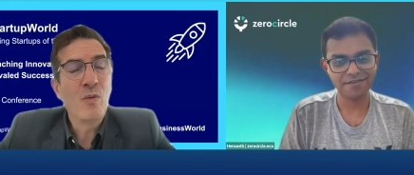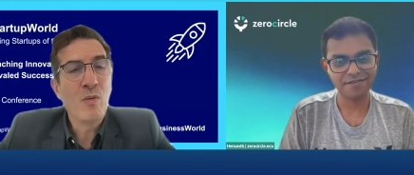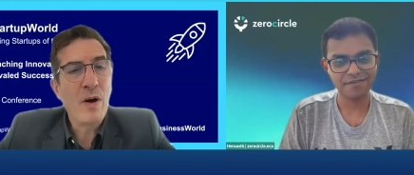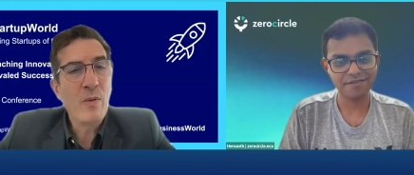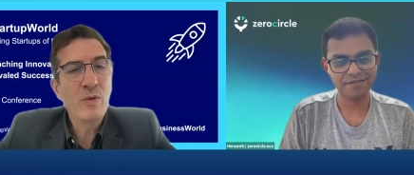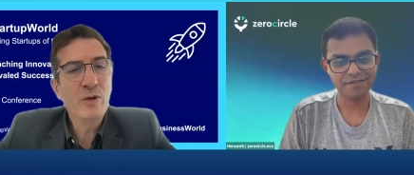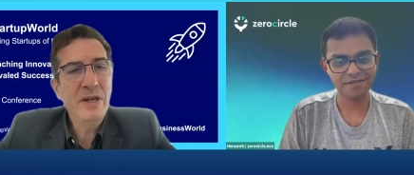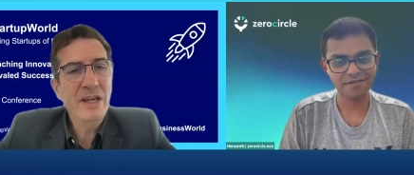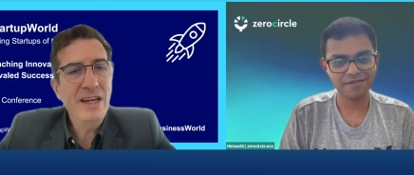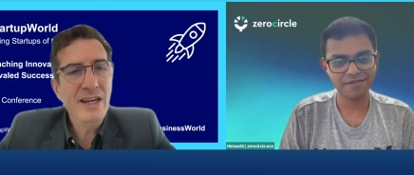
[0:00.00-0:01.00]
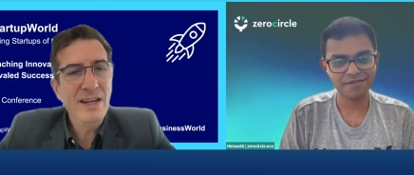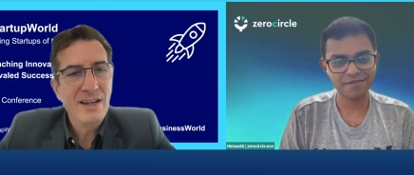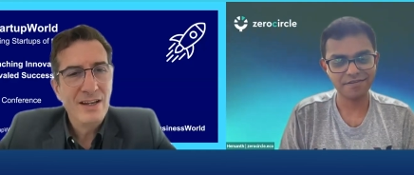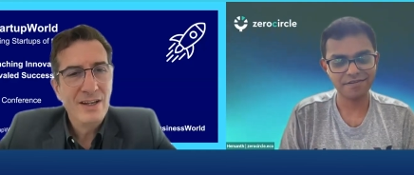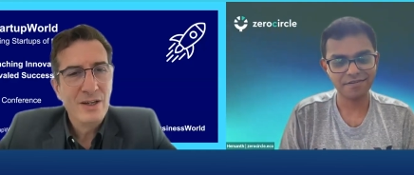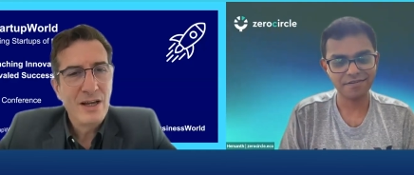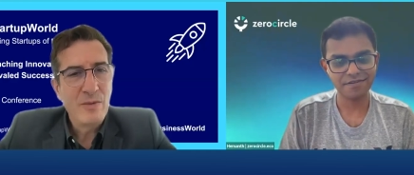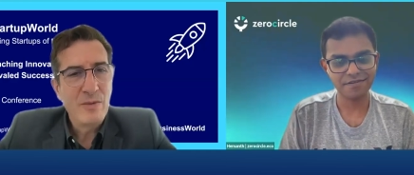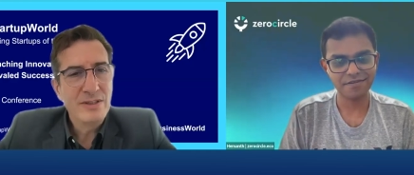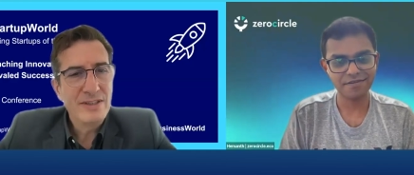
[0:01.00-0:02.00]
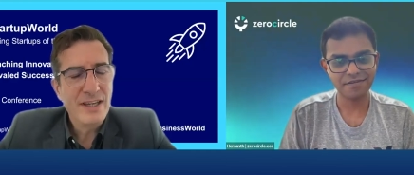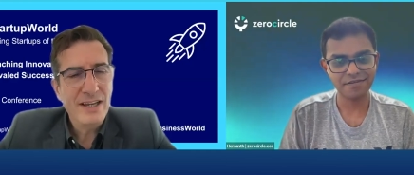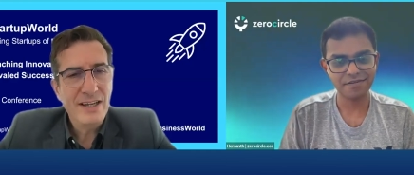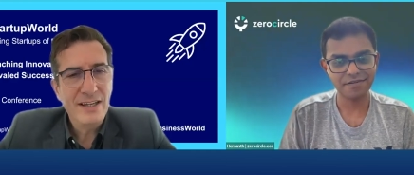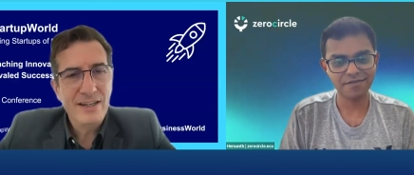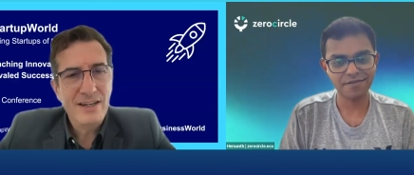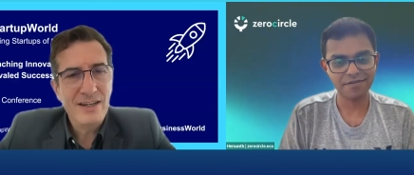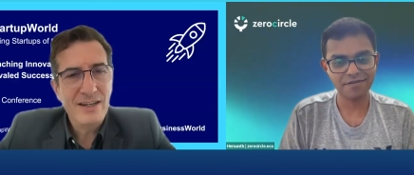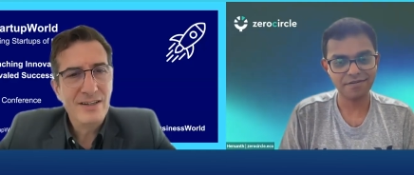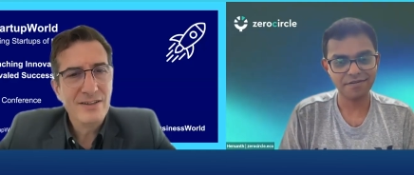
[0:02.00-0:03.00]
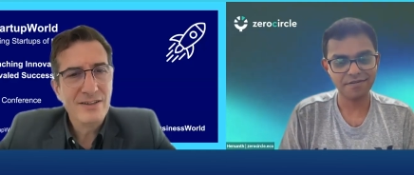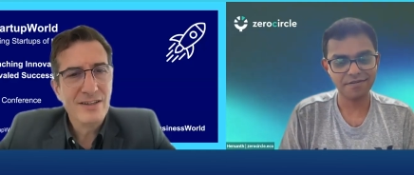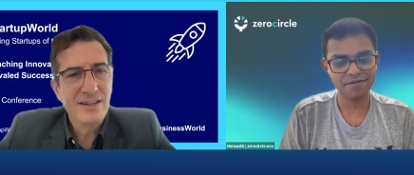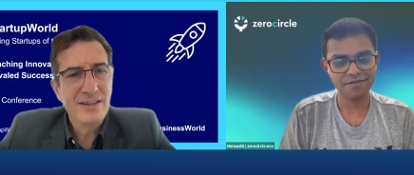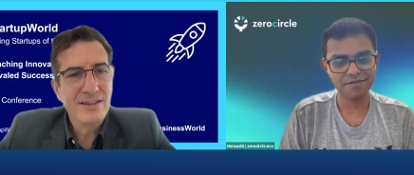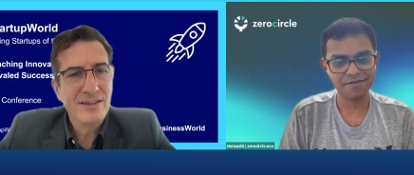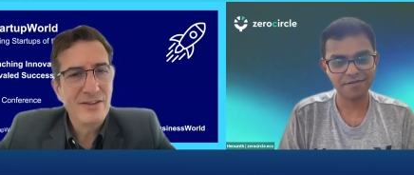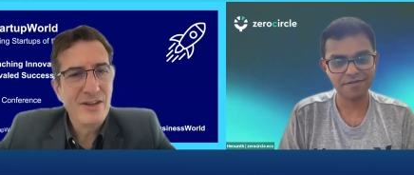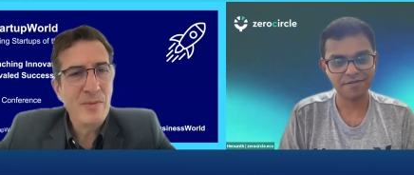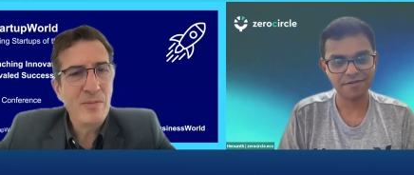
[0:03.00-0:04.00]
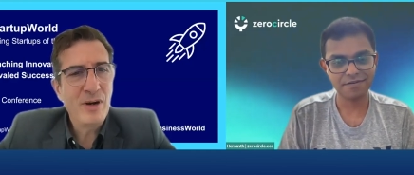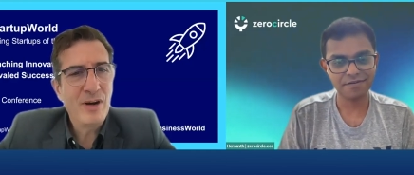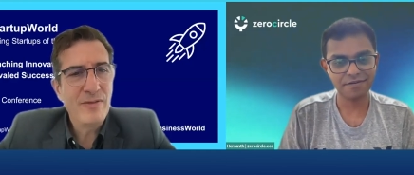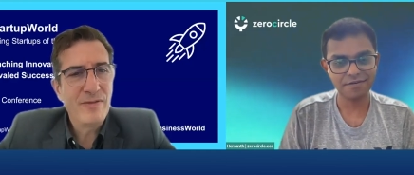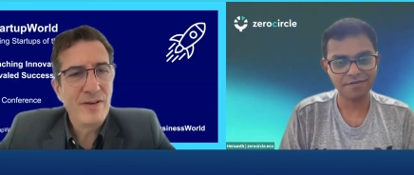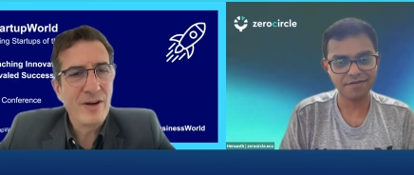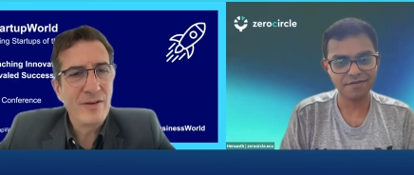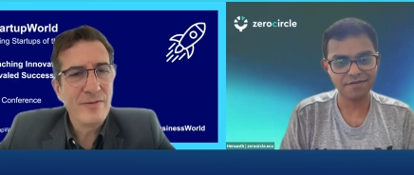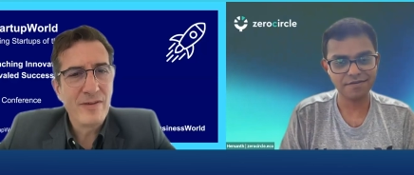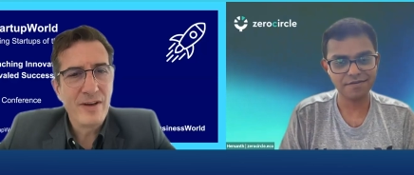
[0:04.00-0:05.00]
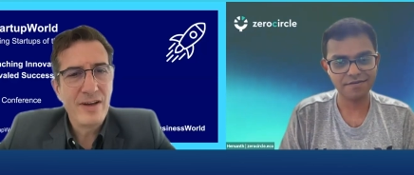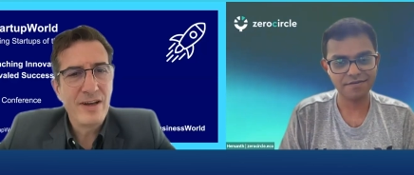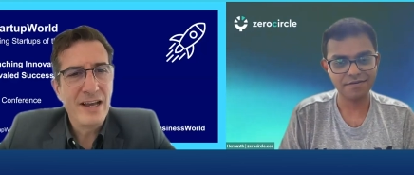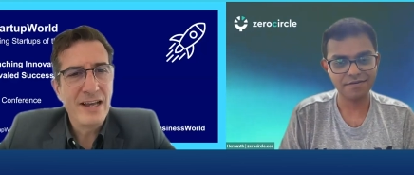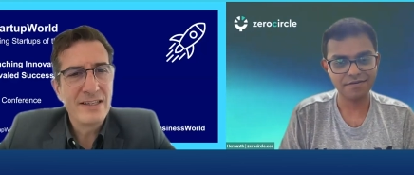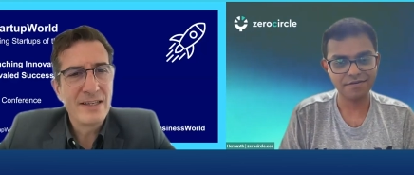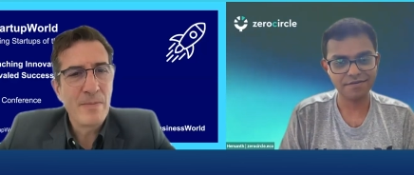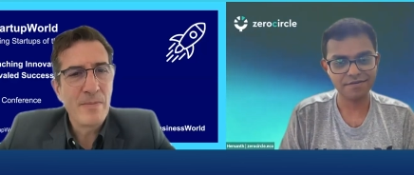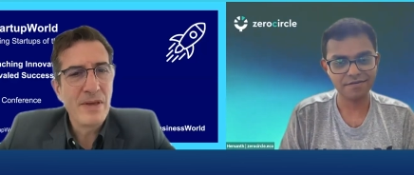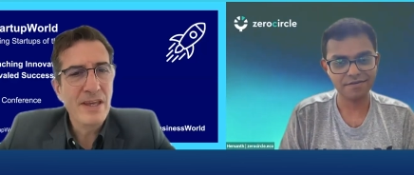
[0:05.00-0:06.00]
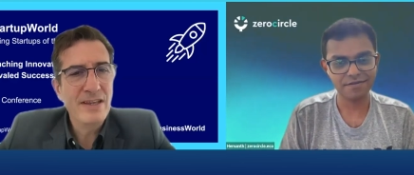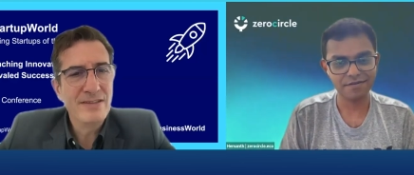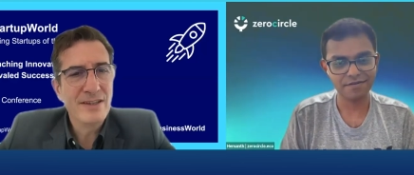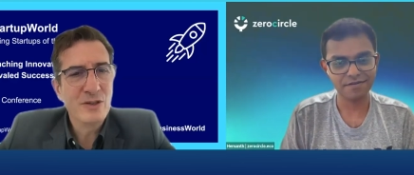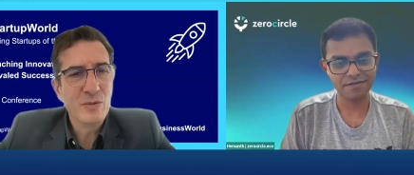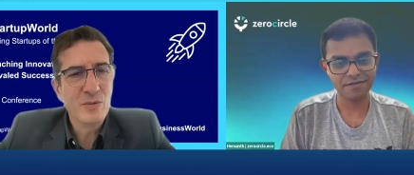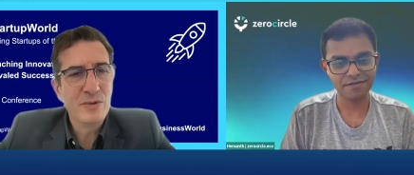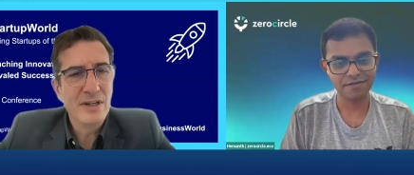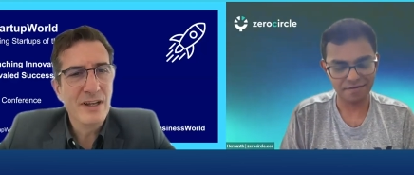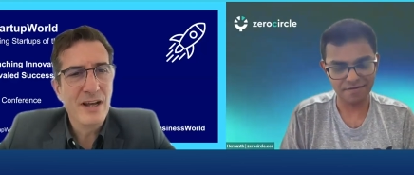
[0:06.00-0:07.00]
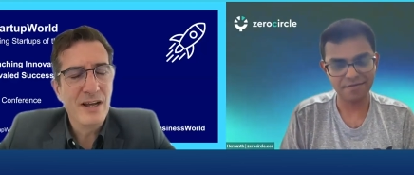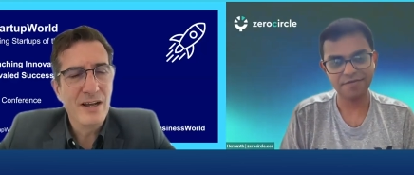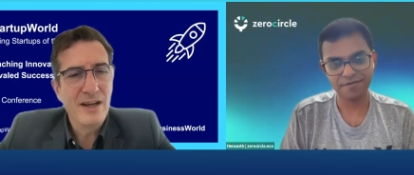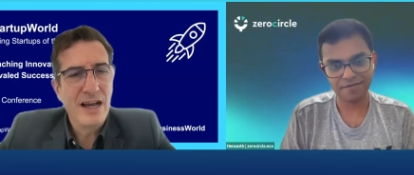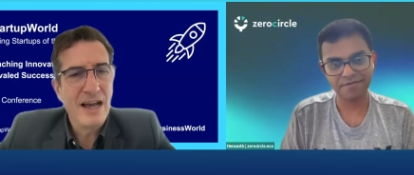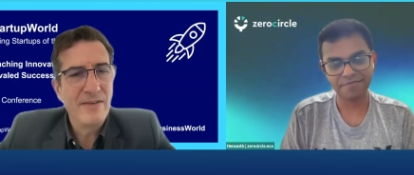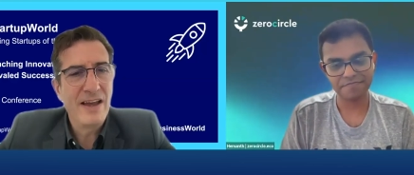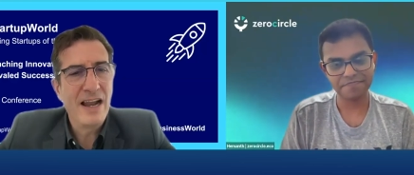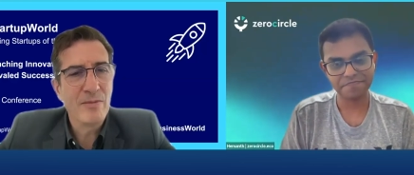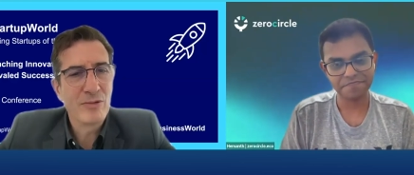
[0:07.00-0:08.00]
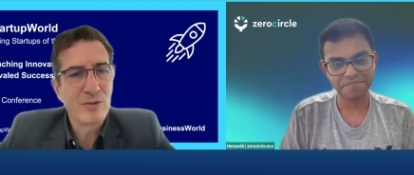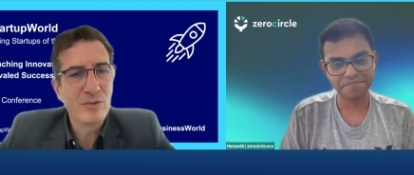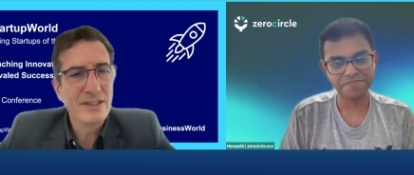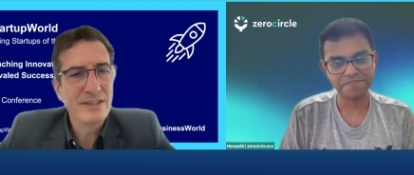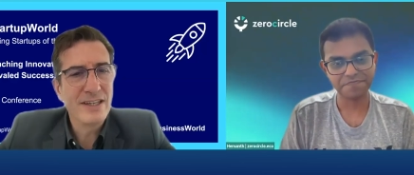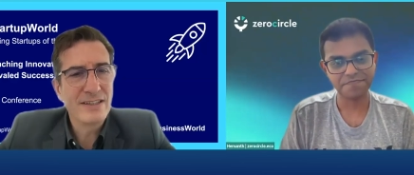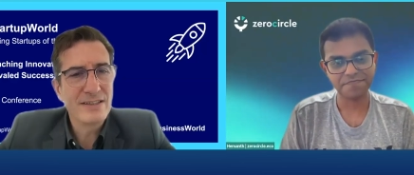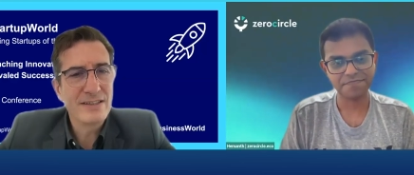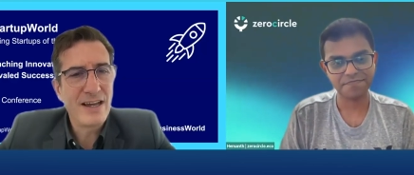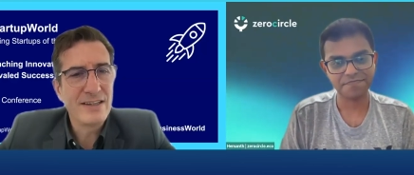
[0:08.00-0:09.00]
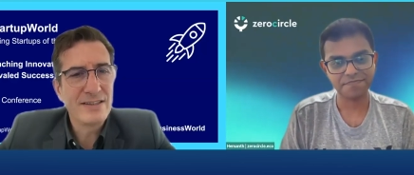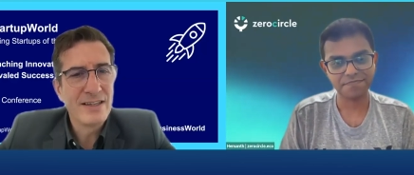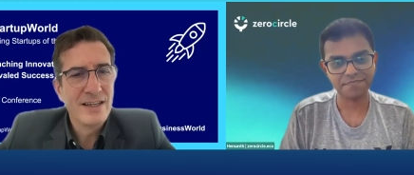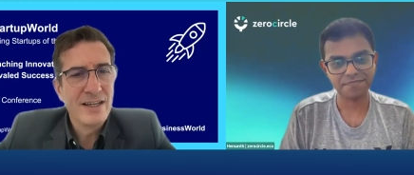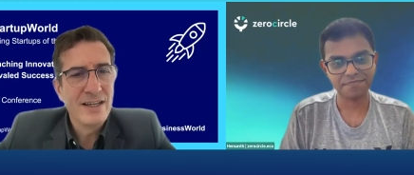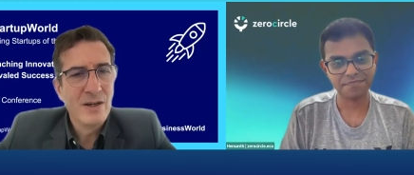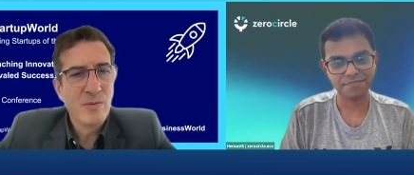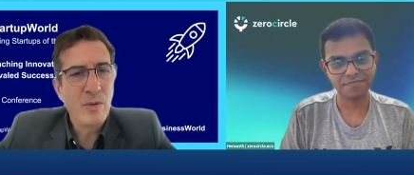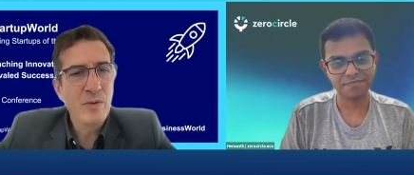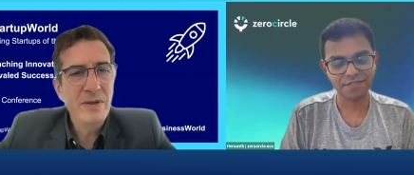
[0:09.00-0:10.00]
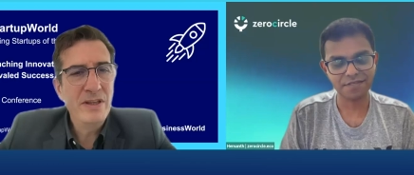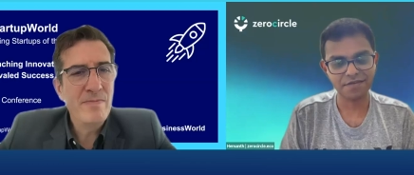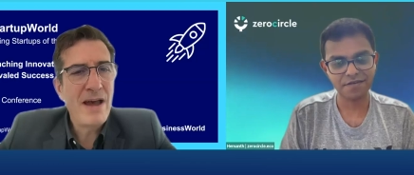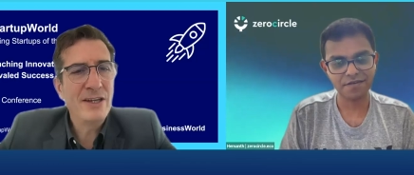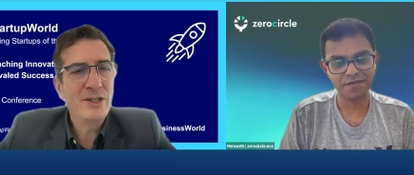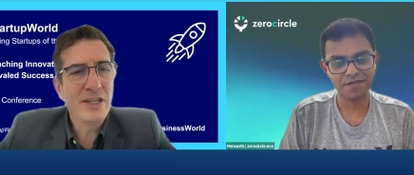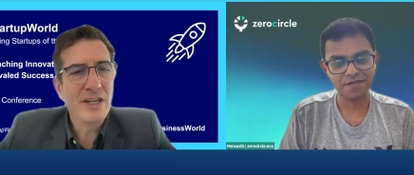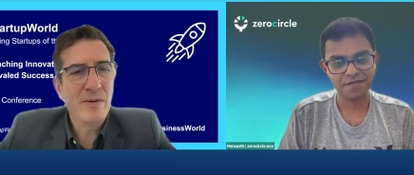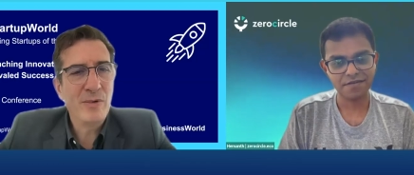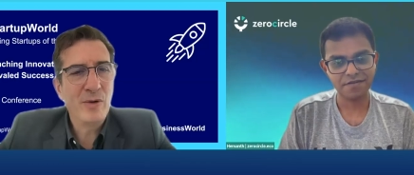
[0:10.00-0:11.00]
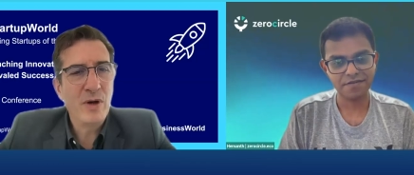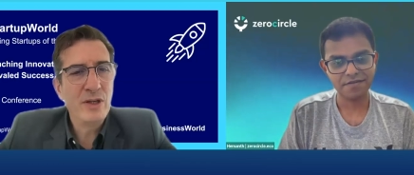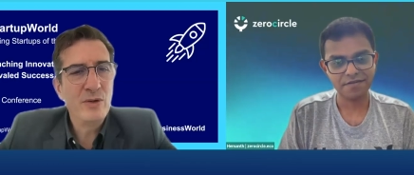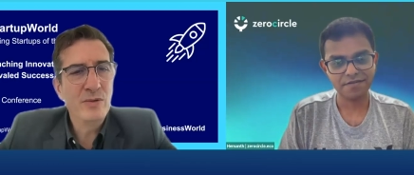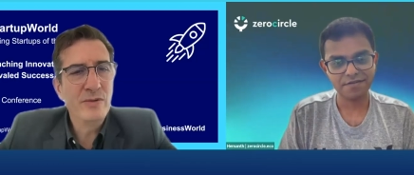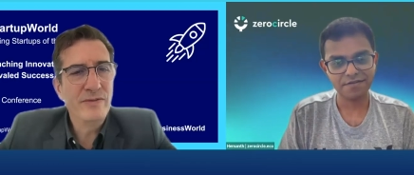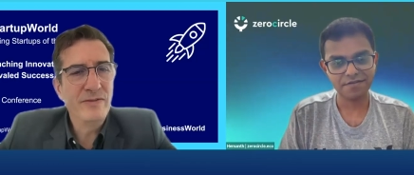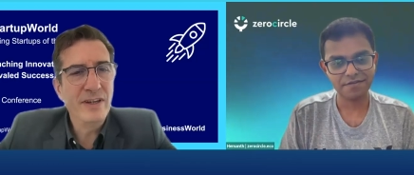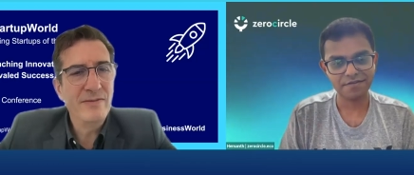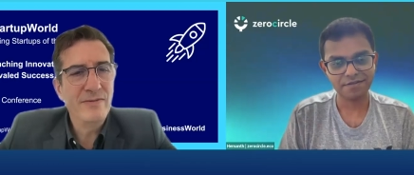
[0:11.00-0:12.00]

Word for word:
Speaker 1: what would be, I would say, uh, the number of, of uh, S M Bs that you would uh, have helped through this exercise? What would be the magic number where you would feel